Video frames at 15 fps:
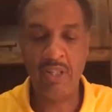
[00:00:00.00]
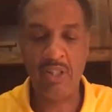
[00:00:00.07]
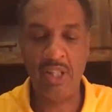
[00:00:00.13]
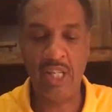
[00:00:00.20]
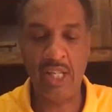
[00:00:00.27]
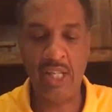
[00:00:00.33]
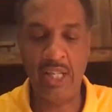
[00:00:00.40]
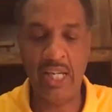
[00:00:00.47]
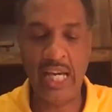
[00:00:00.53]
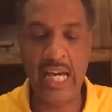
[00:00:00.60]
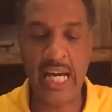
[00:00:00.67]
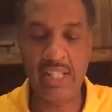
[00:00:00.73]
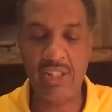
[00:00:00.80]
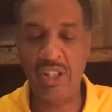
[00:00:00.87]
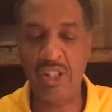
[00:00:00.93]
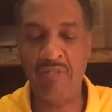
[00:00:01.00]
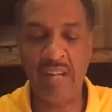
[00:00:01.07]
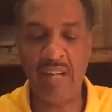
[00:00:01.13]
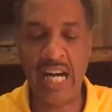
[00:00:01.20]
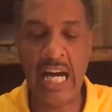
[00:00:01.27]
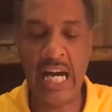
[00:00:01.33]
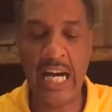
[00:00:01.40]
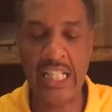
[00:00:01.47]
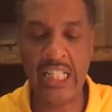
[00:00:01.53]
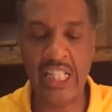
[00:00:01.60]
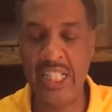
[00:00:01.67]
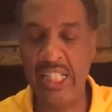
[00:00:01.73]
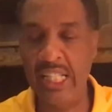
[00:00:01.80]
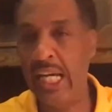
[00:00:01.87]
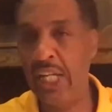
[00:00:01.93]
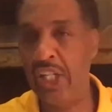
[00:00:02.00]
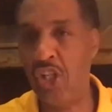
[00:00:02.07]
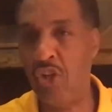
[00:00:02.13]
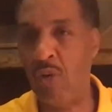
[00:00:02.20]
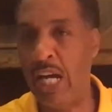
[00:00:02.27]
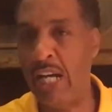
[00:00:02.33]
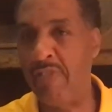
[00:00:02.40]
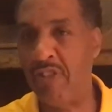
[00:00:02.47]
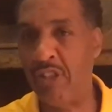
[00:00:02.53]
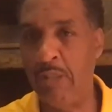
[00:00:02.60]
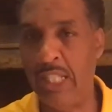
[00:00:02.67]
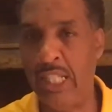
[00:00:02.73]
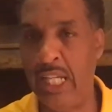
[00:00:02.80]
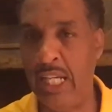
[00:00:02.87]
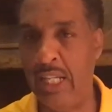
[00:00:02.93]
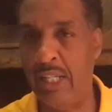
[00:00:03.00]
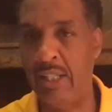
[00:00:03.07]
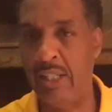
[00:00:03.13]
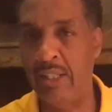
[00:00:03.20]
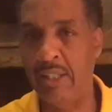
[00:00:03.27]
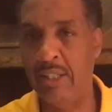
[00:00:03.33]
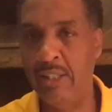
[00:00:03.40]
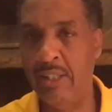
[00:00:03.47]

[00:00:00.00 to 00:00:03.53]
See, he has a divine nature right from the beginning.